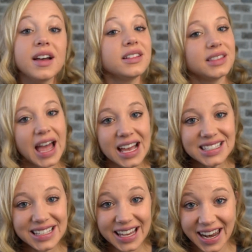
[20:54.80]

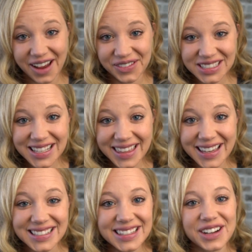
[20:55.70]
Lastly, and I will say
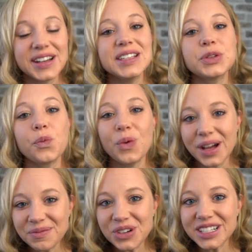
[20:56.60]
this, there is
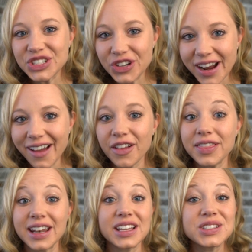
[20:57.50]
one more trail
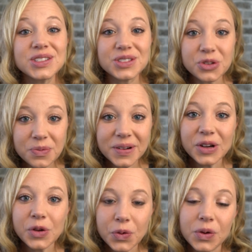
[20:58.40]
that is super
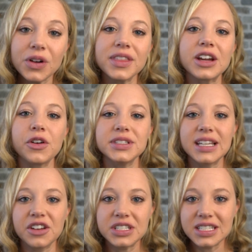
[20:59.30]
cool that goes
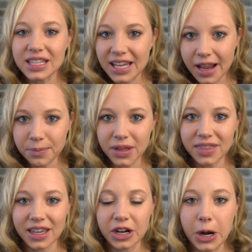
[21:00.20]
down into the
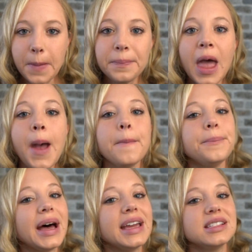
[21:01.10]
amphitheater,
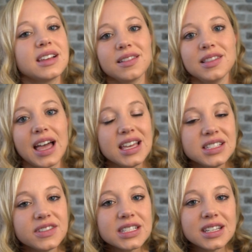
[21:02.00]
but it's a less
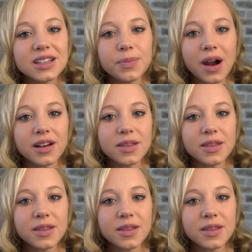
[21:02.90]
visited part of the